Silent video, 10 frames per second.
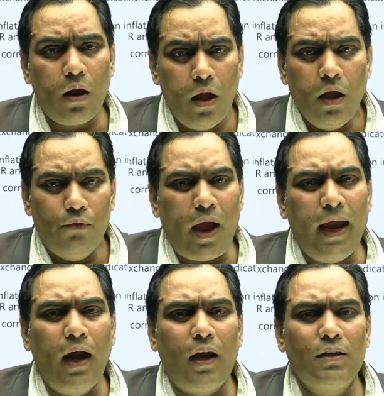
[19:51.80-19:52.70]
Why
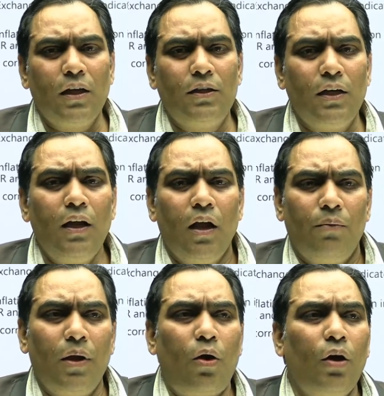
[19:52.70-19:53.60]
it is easy?
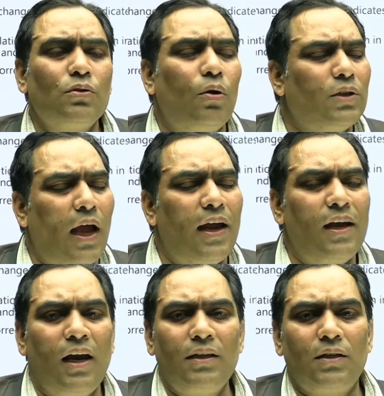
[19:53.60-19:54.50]
Because on the
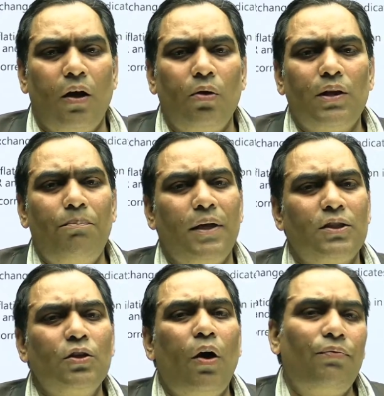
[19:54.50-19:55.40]
analysis, on the
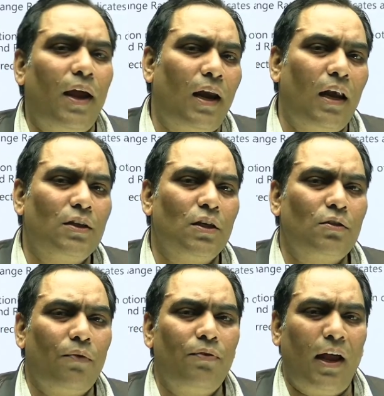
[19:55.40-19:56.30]
basis of analysis
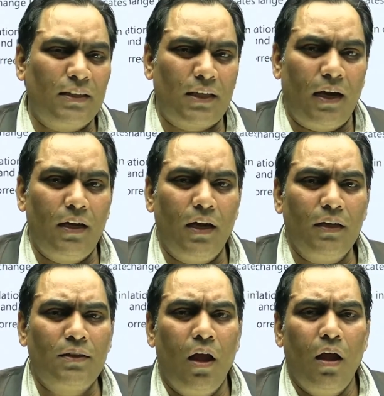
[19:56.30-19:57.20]
of last 10
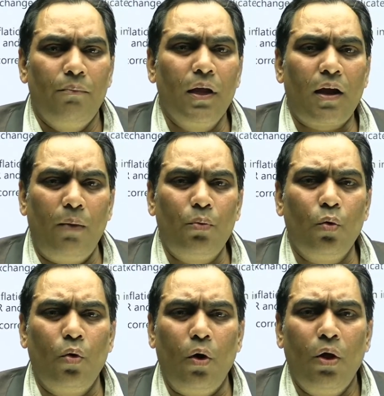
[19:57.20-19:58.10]
years, we come to
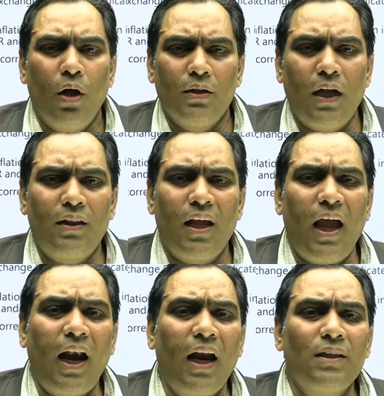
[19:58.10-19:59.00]
know that there
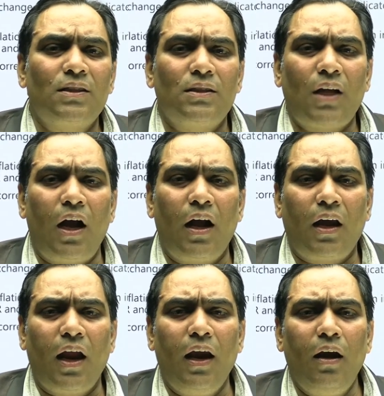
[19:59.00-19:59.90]
are certain